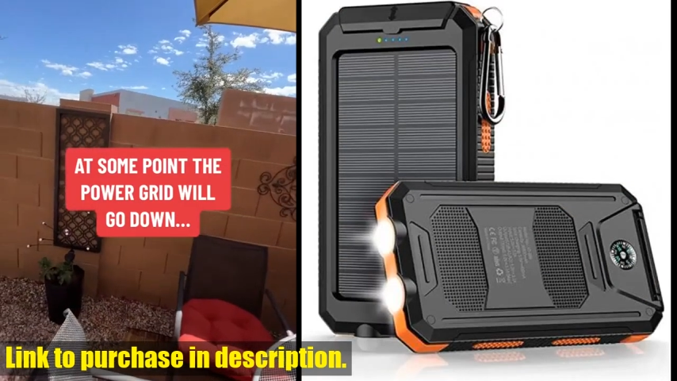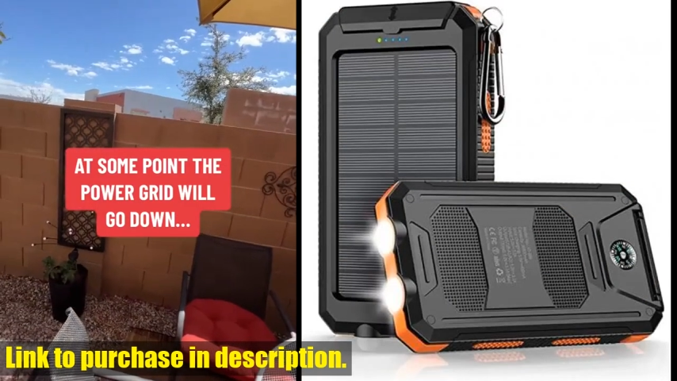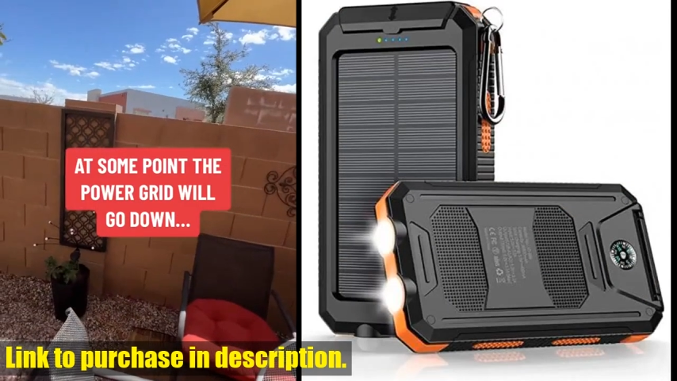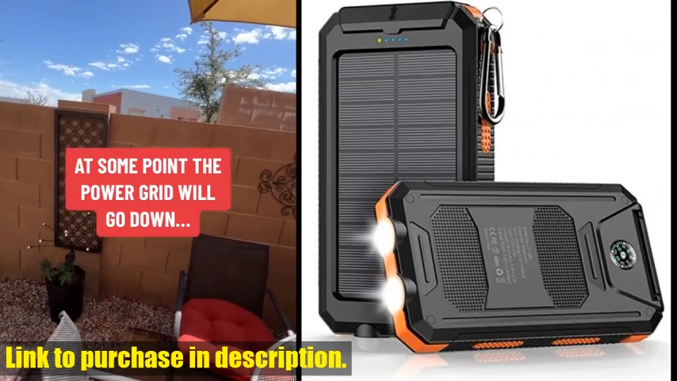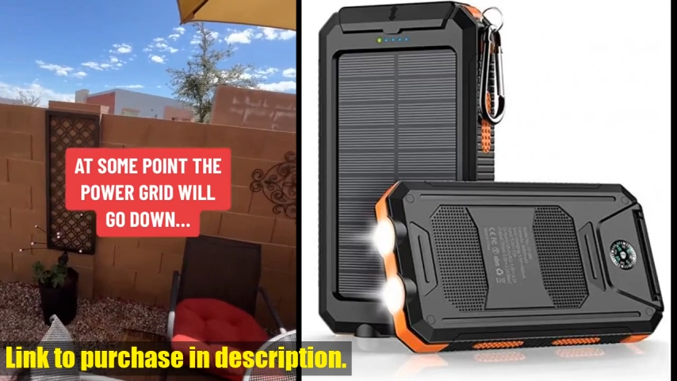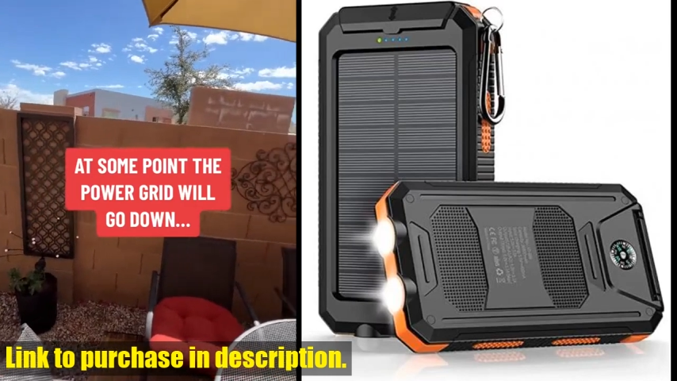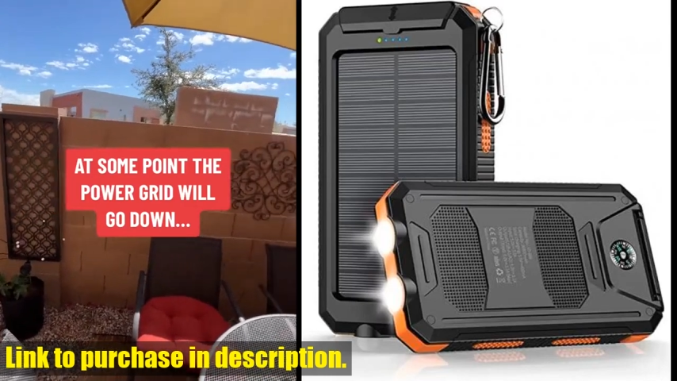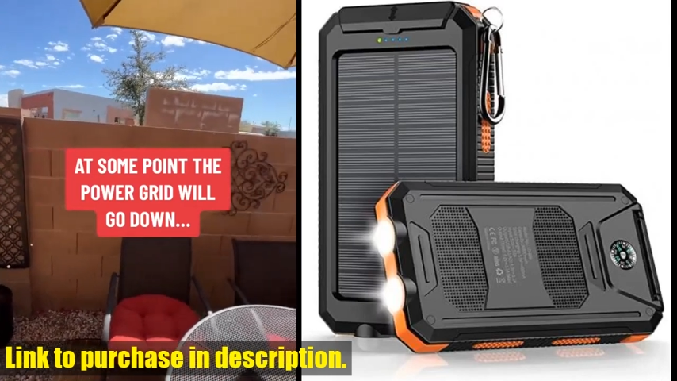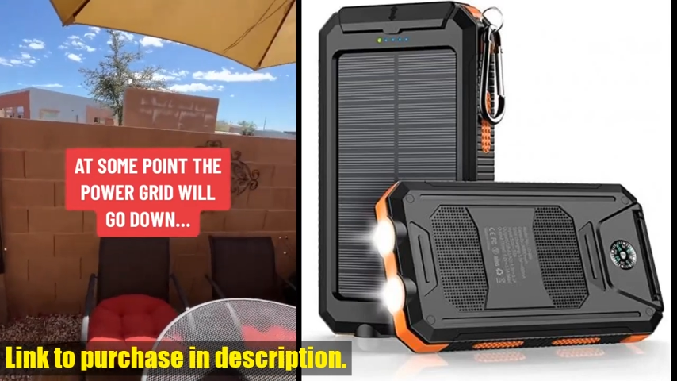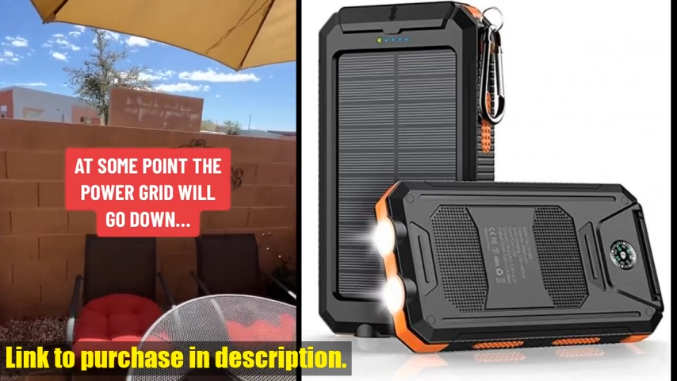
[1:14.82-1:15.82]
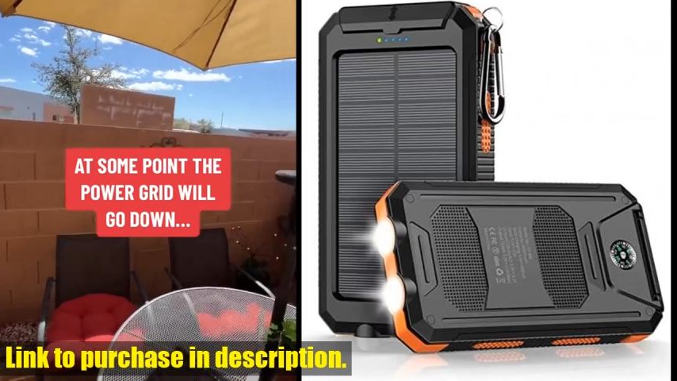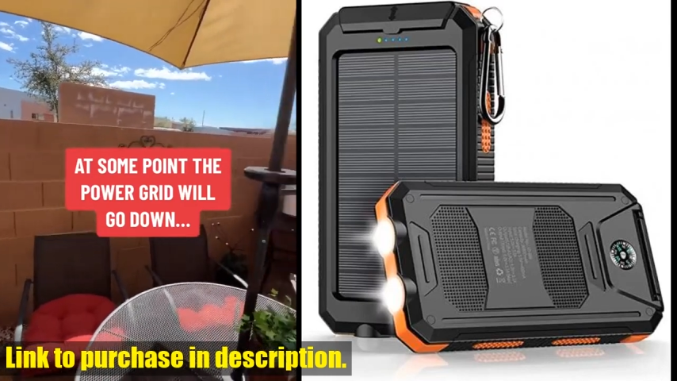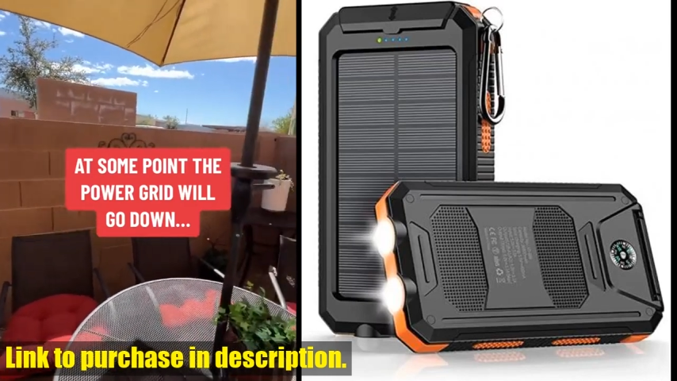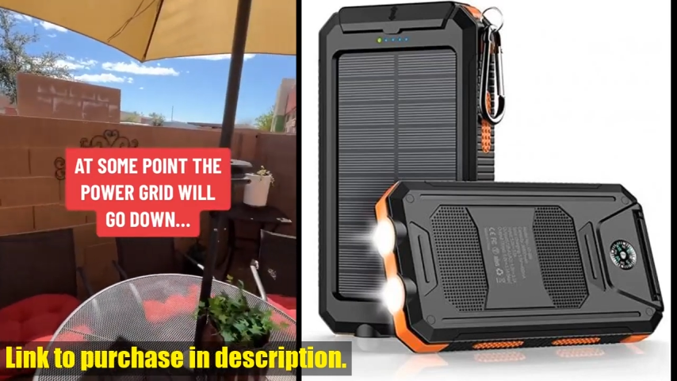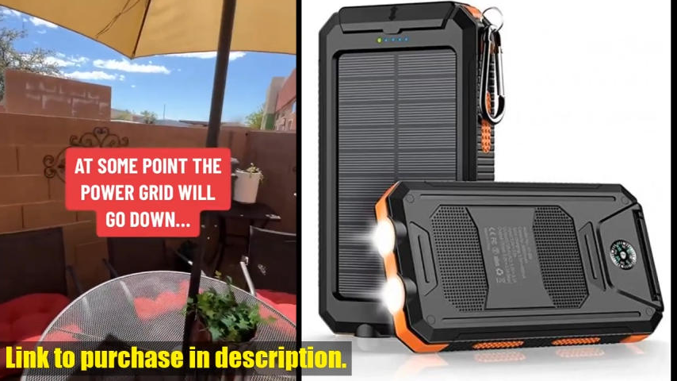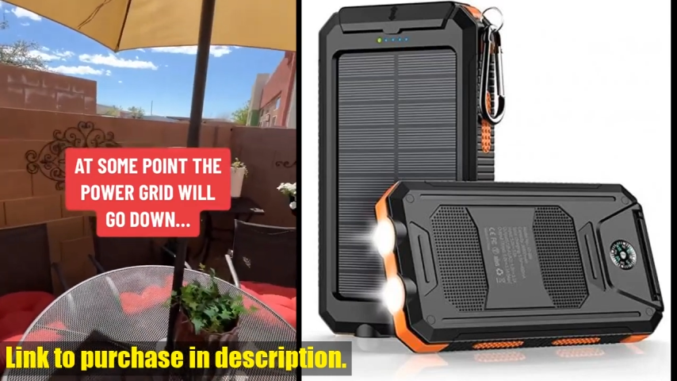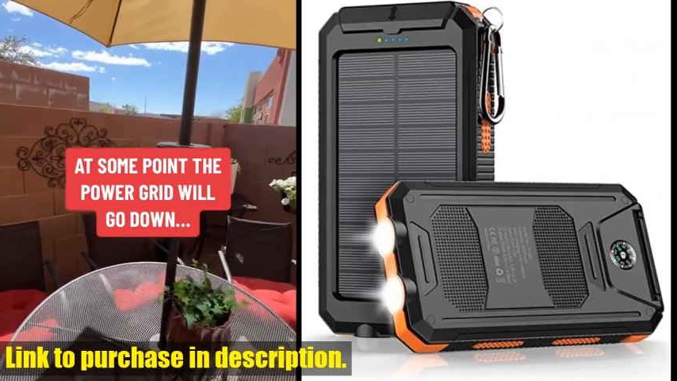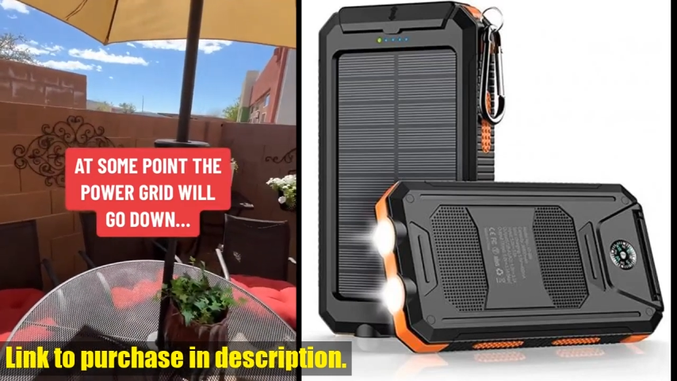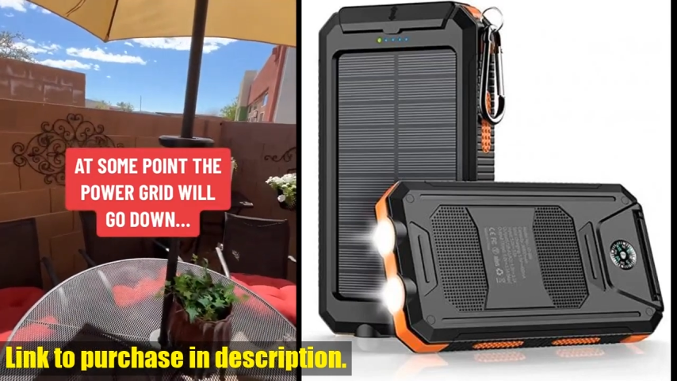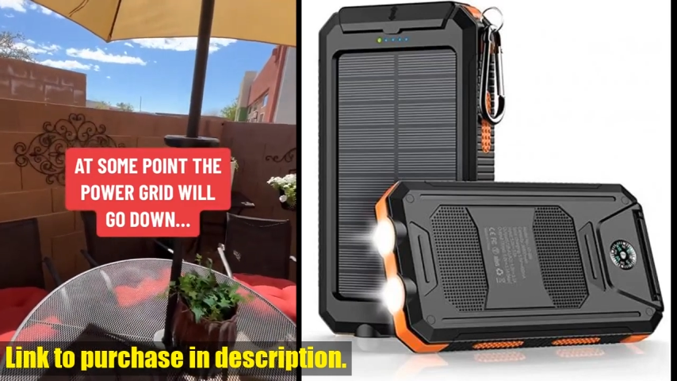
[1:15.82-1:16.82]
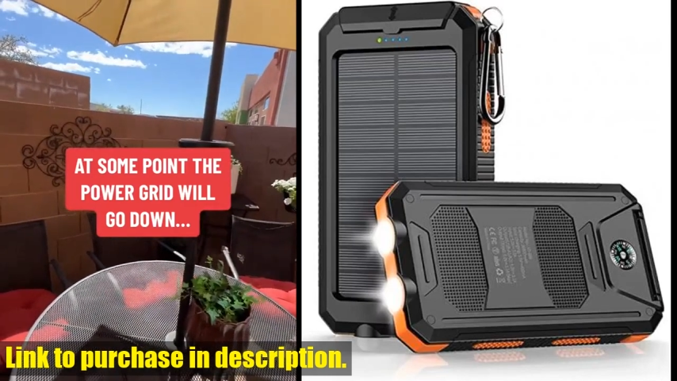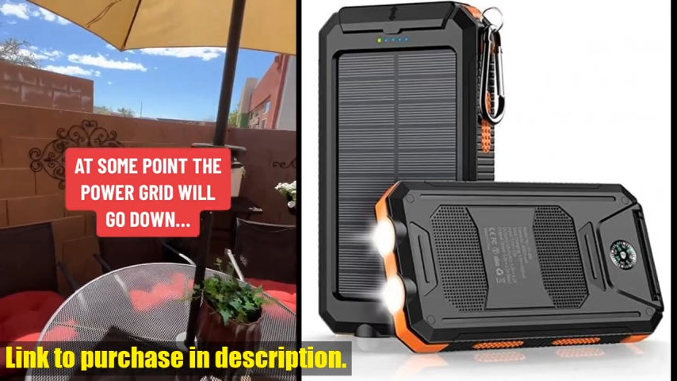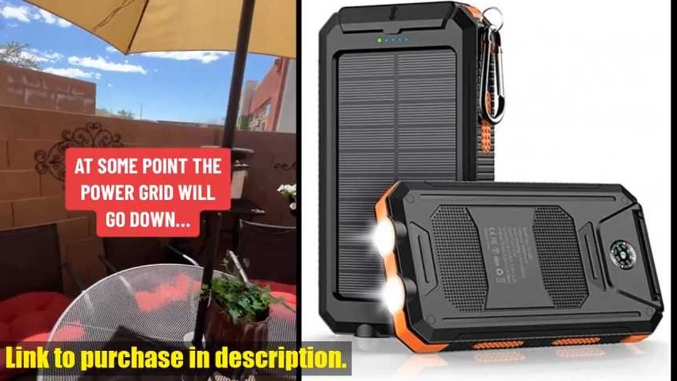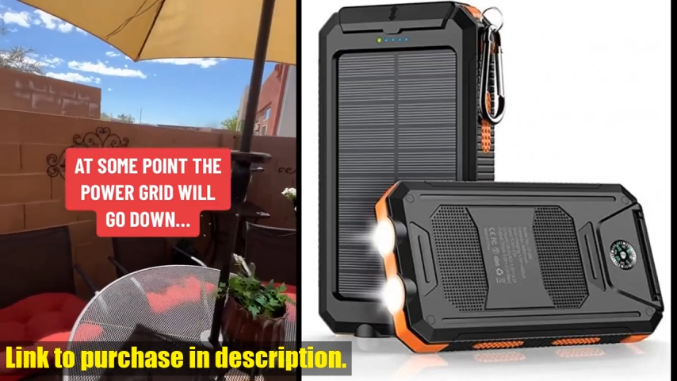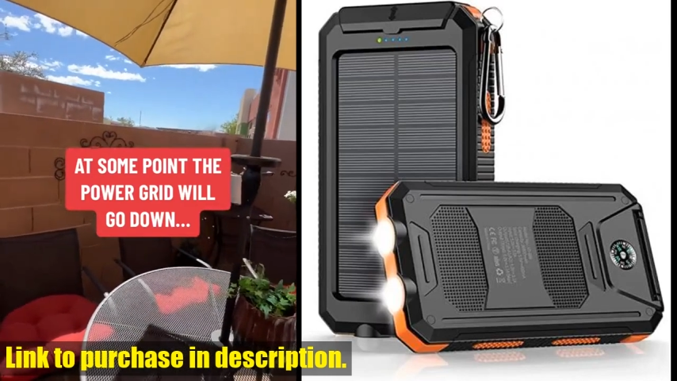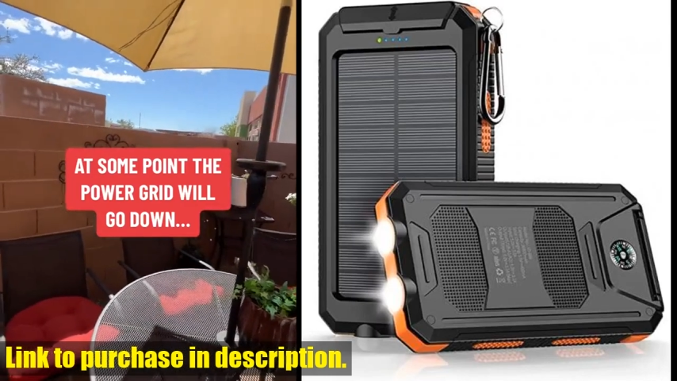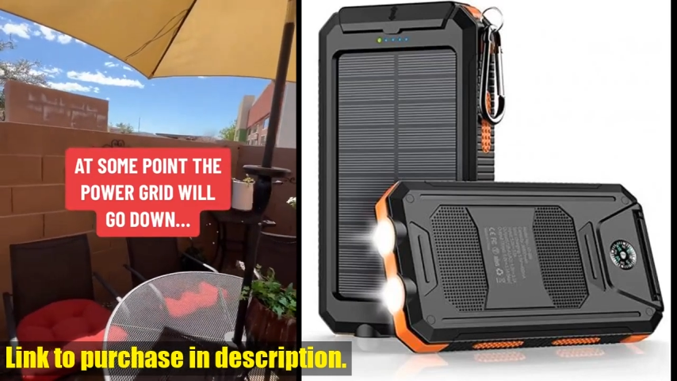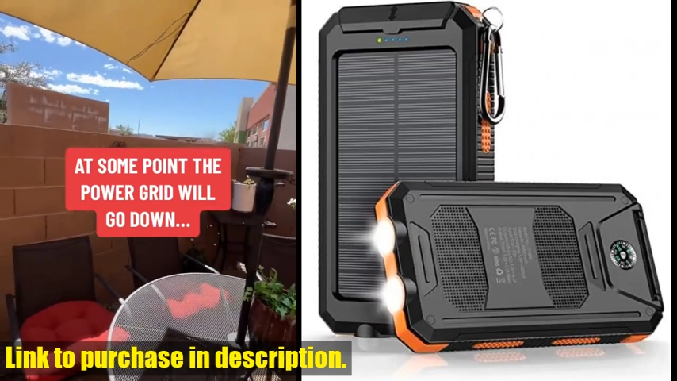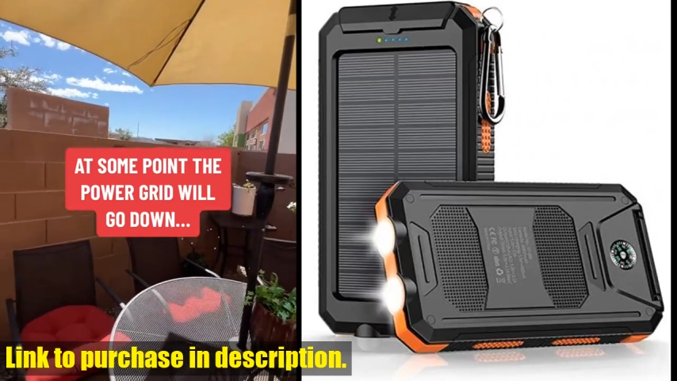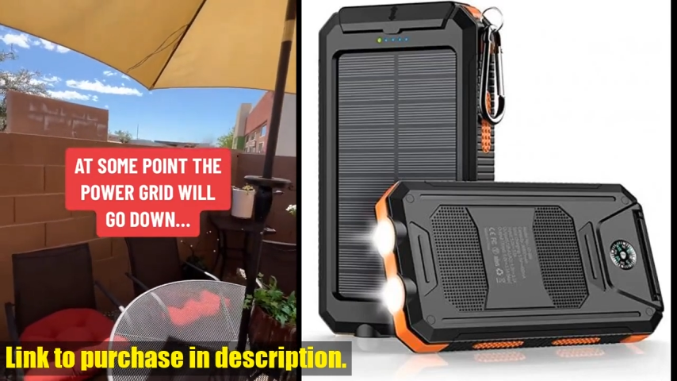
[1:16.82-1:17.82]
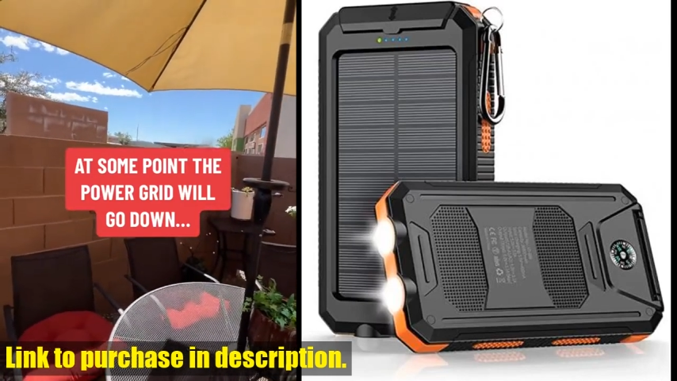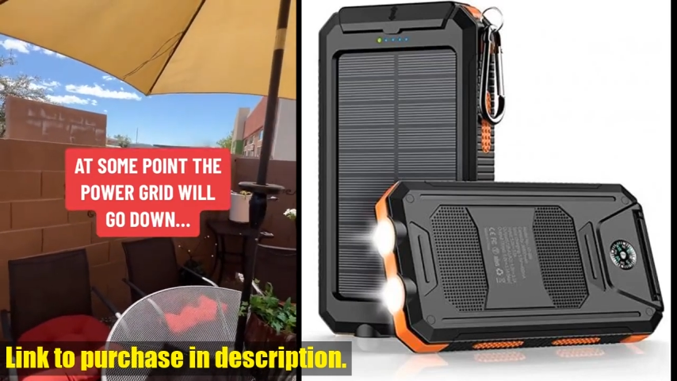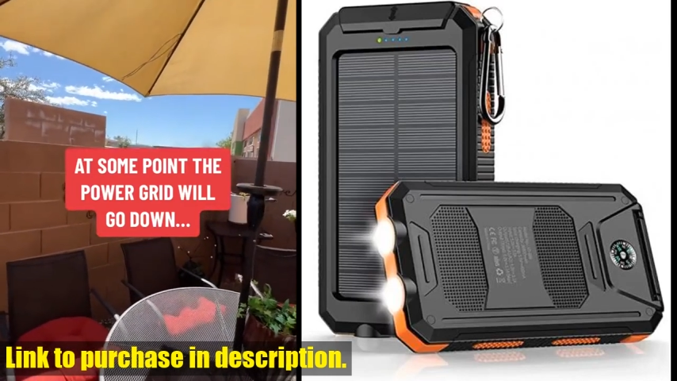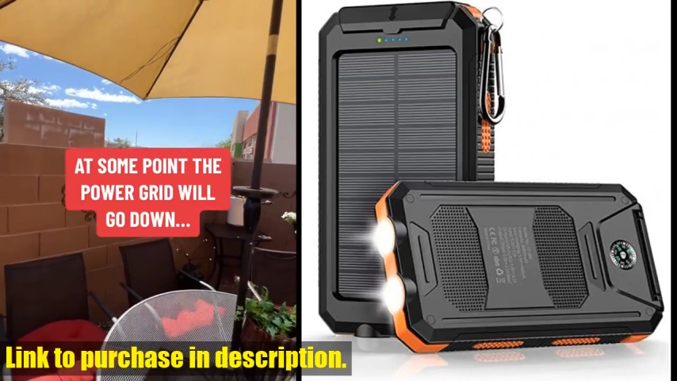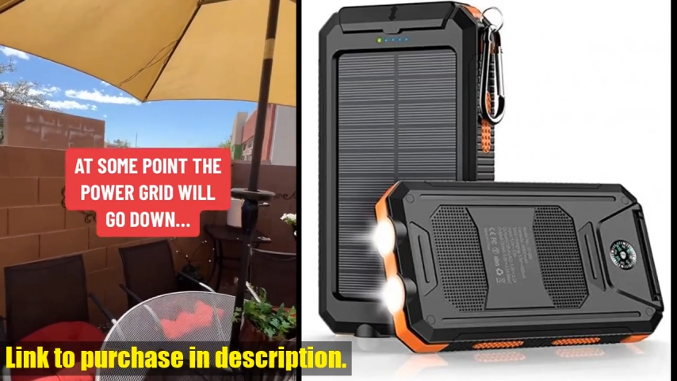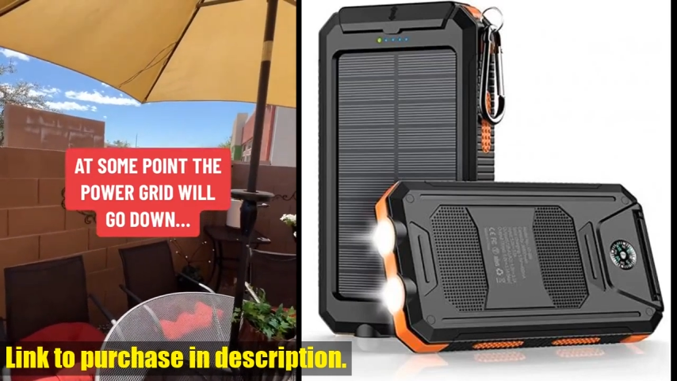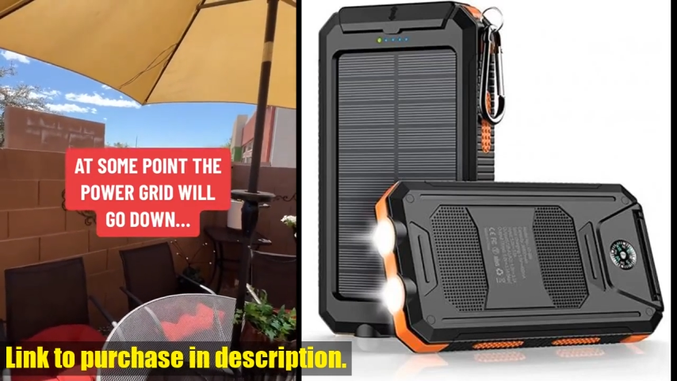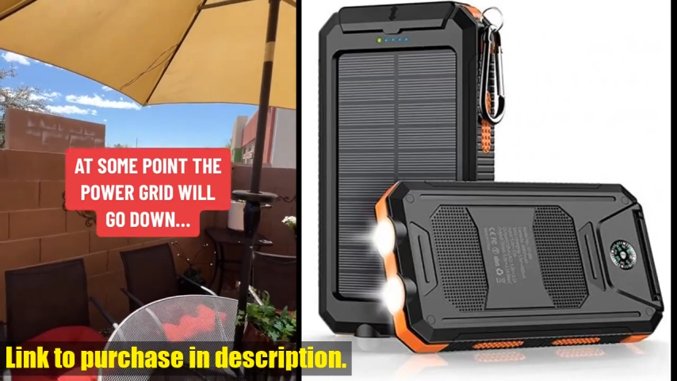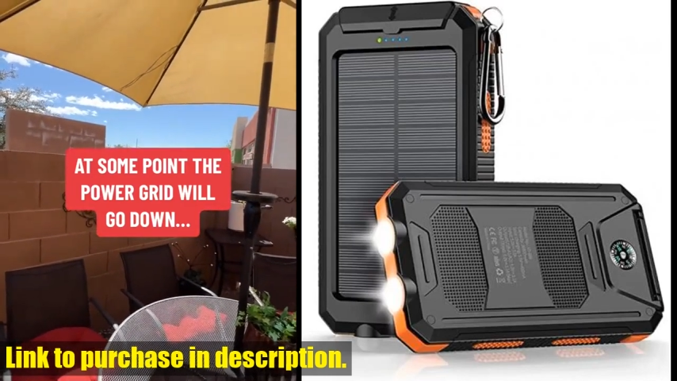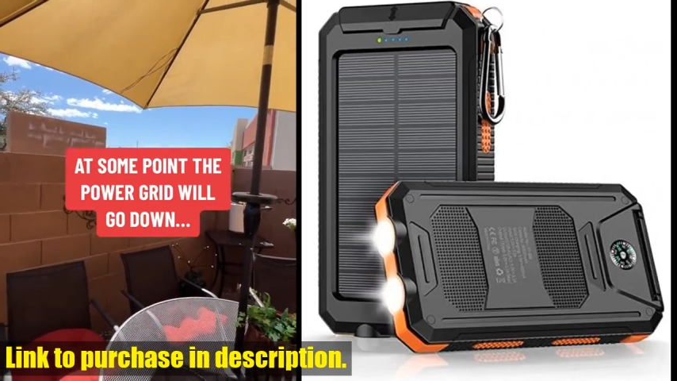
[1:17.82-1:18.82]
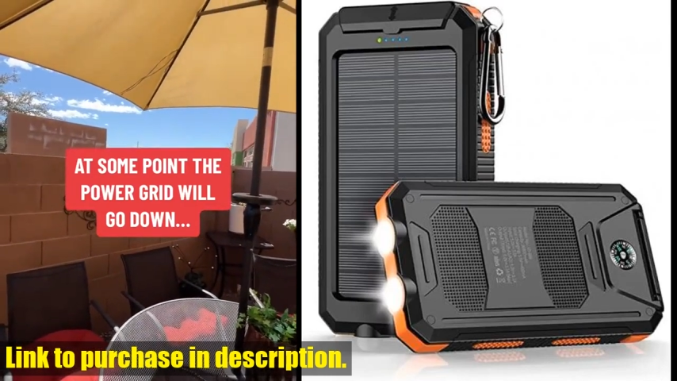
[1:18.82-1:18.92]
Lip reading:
(no speaker visible)